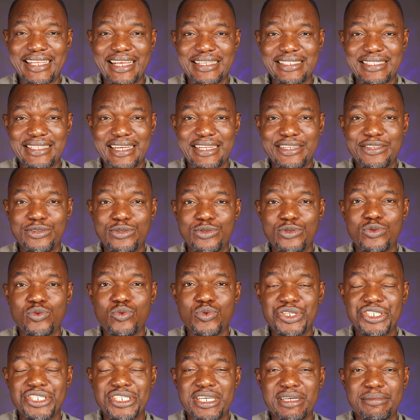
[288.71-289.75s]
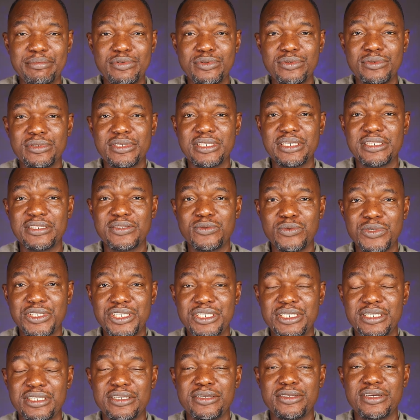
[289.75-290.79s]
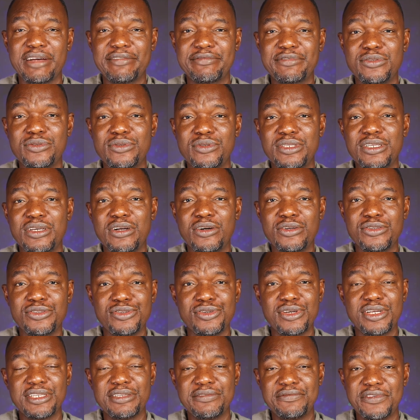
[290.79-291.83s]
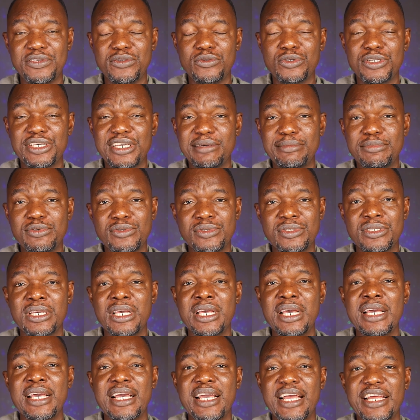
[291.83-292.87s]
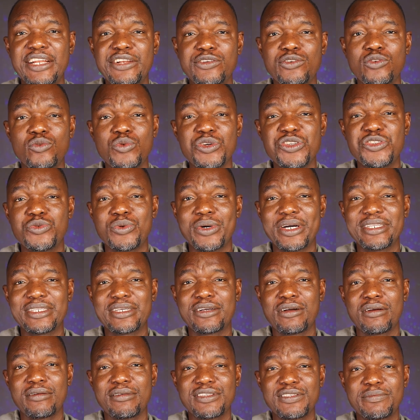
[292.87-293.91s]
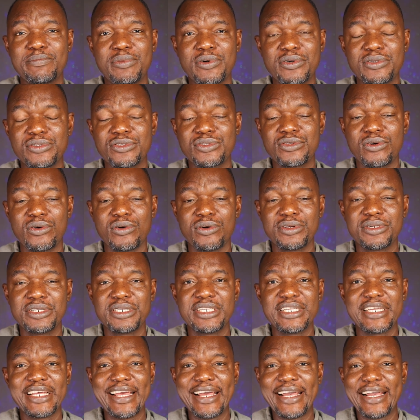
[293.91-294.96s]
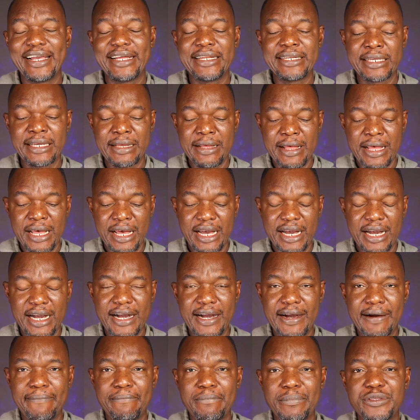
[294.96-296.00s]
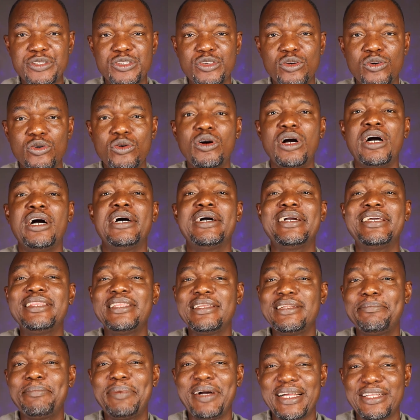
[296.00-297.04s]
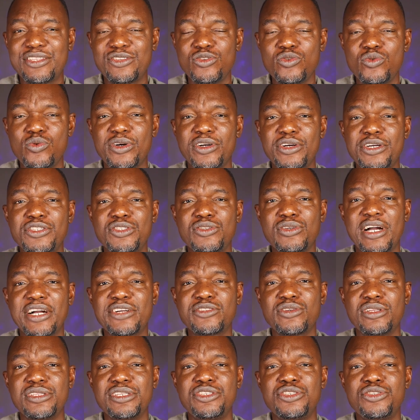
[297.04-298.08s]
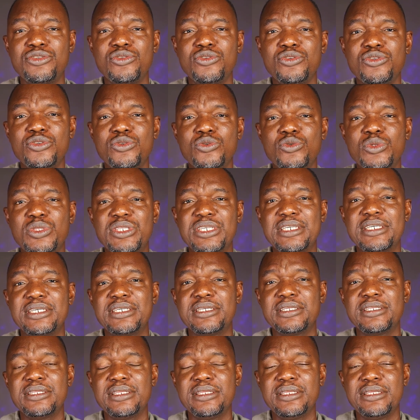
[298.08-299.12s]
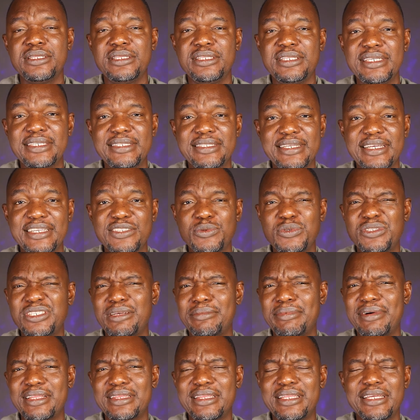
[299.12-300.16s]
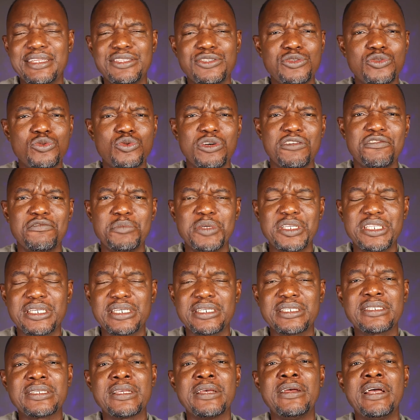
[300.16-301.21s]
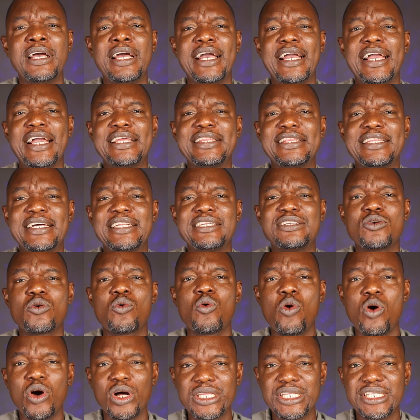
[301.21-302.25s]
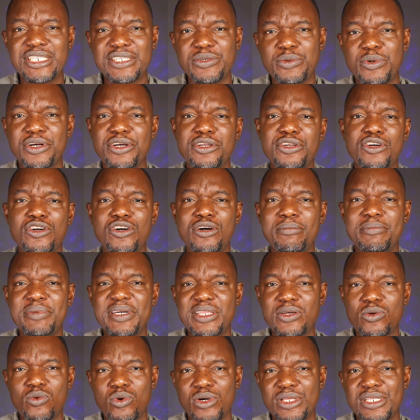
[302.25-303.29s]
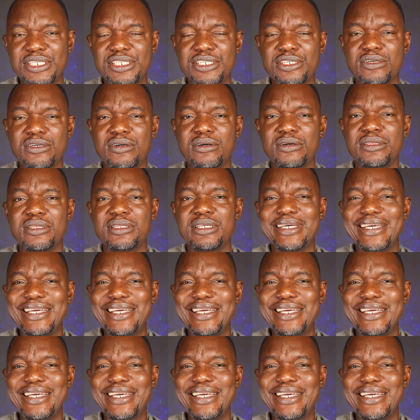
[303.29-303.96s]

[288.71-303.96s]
test and know which cable is which. You have to know the audio and the video cables and know which one corresponds on the head. Um, so uh, in the part two, we're going to actually show you the distance, which is about 10 to 12 meters, and then the quality. We're going to compare the quality on the